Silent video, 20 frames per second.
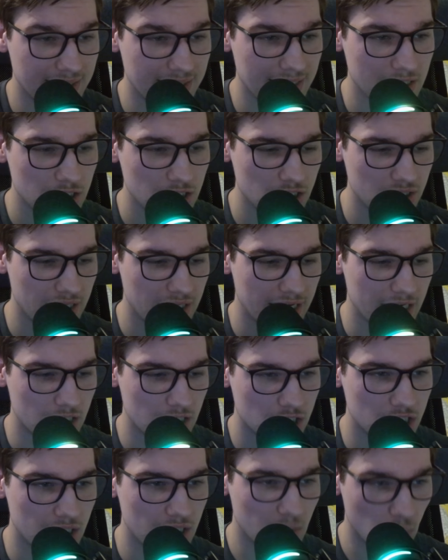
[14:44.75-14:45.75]
The engine
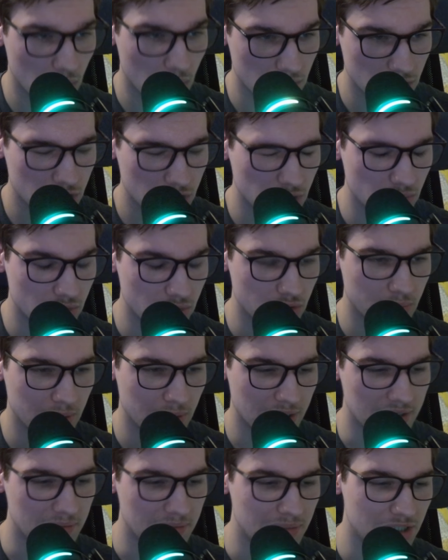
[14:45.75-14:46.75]
actually wants you to
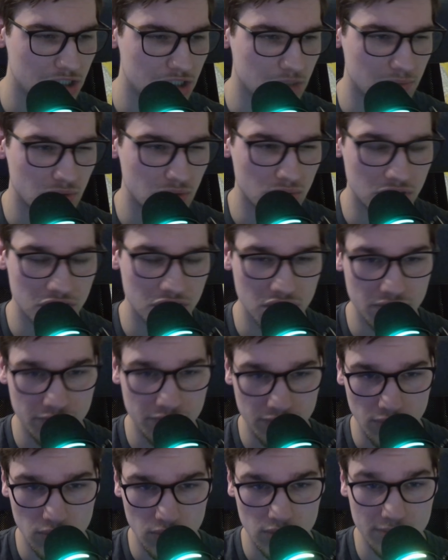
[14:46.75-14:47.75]
play bishop to
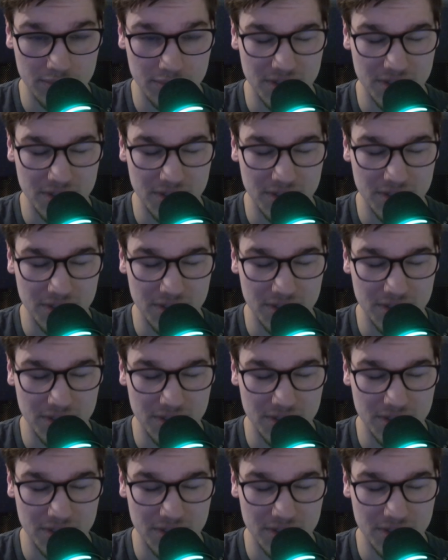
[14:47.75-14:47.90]
g4,